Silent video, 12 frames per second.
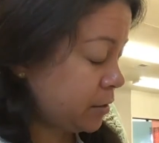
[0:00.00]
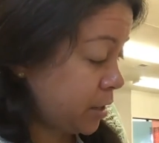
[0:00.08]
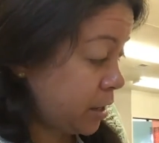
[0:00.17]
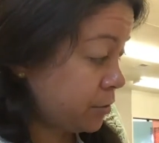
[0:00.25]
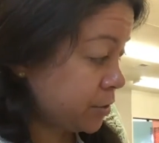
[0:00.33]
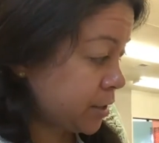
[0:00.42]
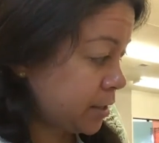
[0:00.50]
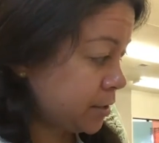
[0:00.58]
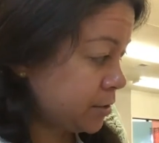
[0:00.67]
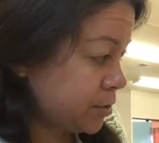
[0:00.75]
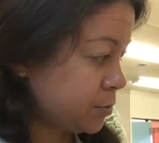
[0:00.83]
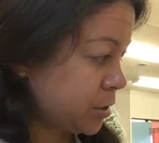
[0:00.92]
the other side,
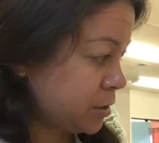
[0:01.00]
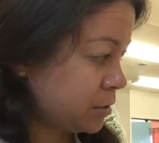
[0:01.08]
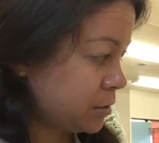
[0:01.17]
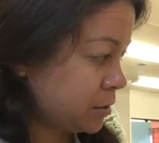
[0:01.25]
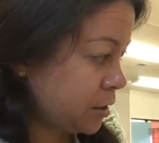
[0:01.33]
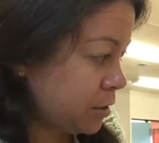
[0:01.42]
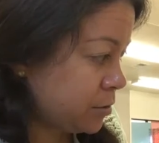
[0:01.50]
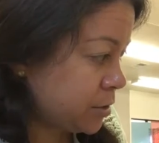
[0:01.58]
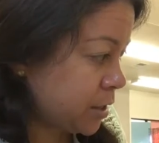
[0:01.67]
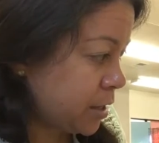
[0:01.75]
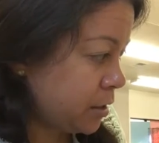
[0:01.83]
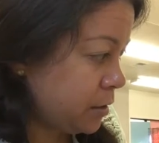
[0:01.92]
excuse me, the other
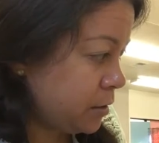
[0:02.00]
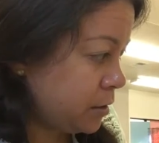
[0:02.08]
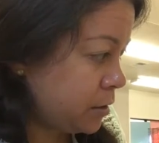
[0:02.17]
side.